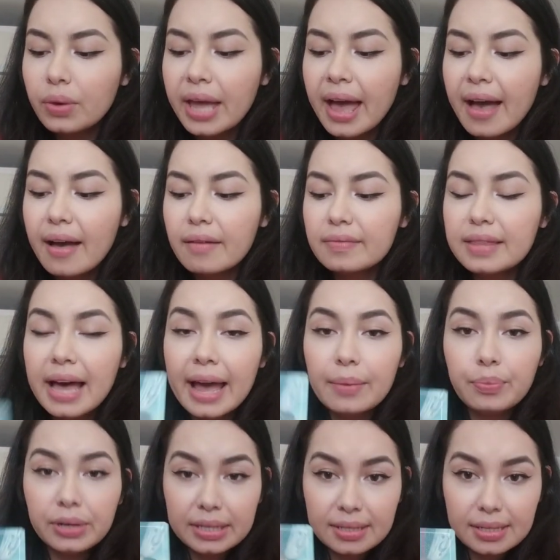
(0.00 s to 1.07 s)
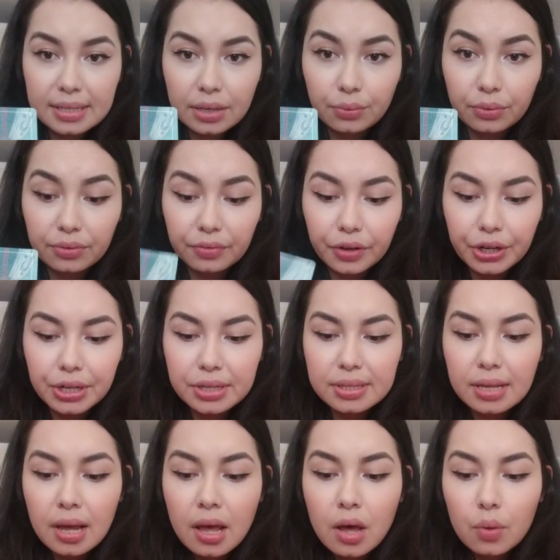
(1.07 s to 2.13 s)
We have the High Priestess in
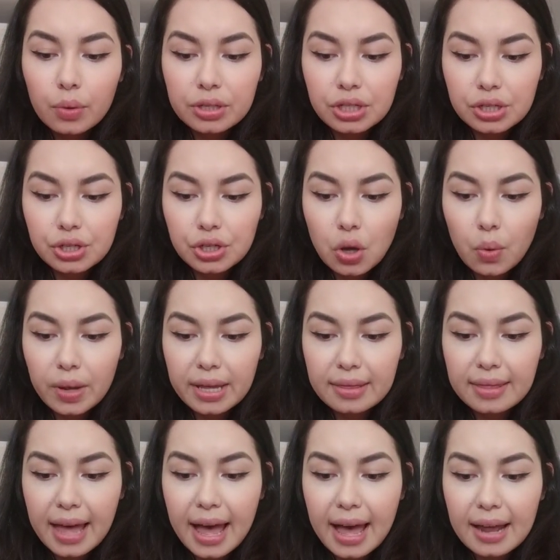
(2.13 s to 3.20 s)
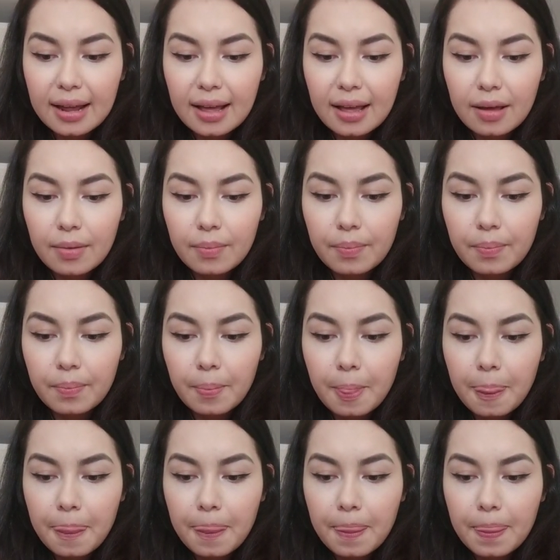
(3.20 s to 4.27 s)
reverse, which is showing that
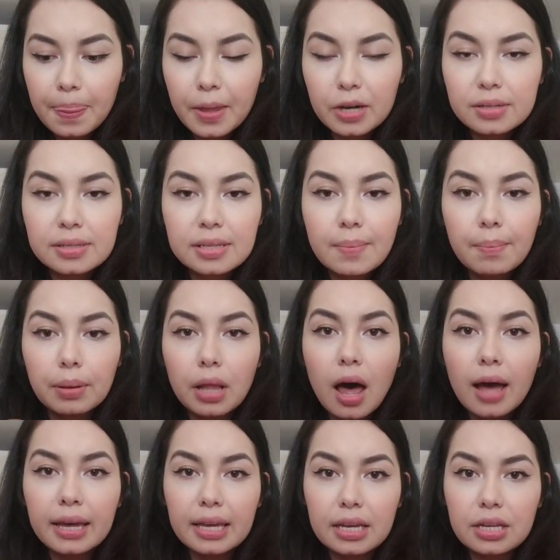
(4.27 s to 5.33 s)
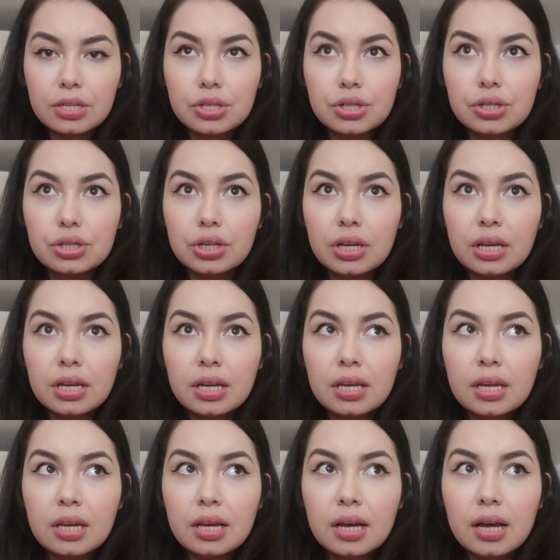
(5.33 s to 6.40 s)
there's some blockage
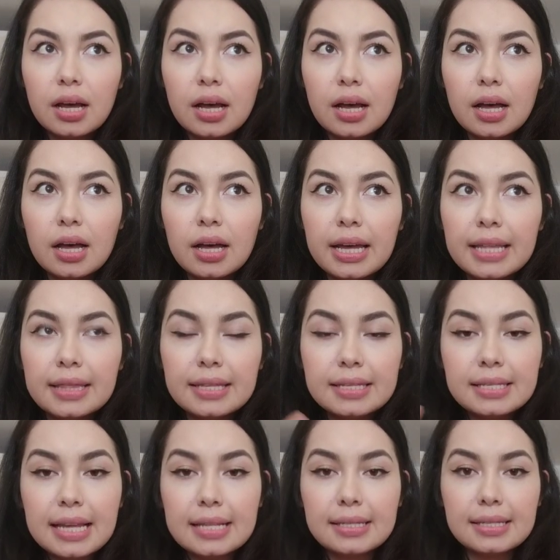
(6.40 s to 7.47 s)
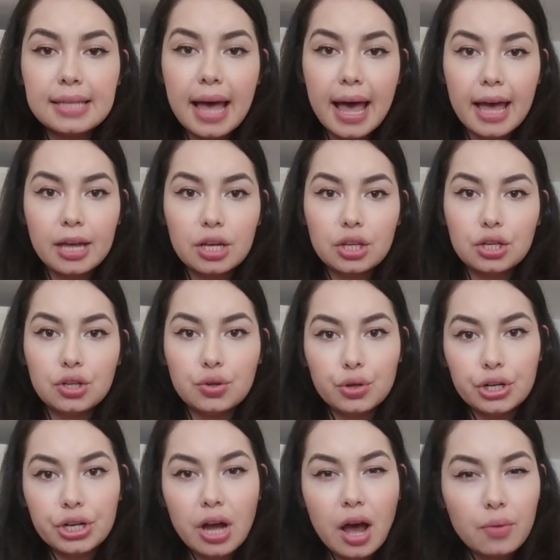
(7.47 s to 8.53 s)
in the sense that
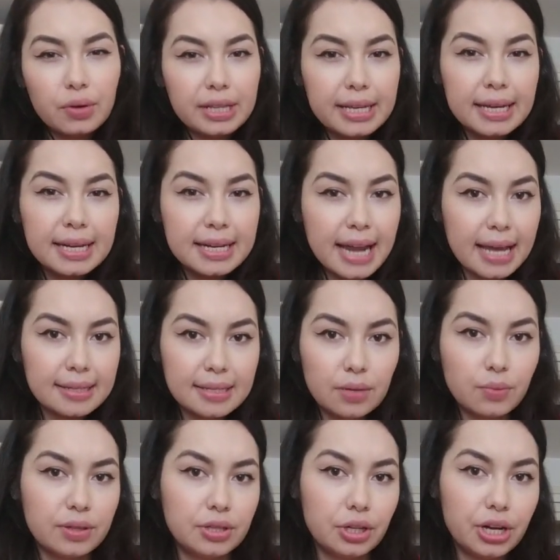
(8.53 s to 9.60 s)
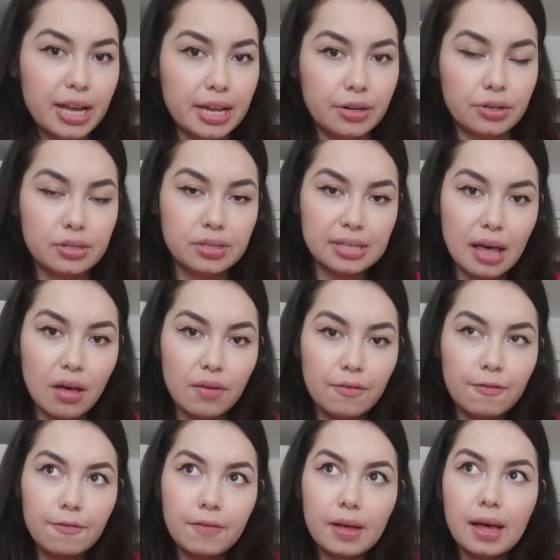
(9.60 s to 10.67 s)
you're not really connecting with your inner
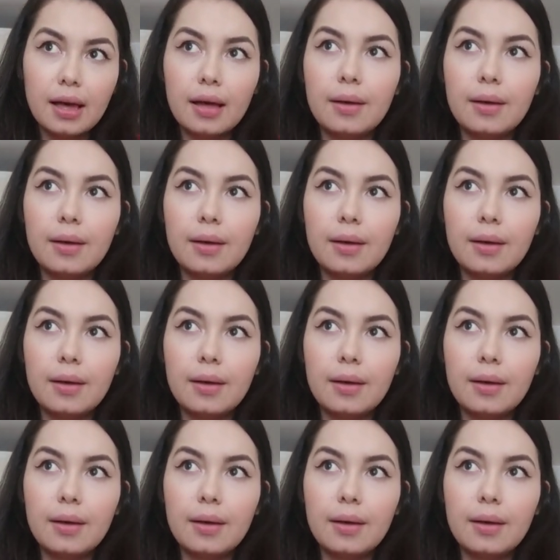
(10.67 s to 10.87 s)
self.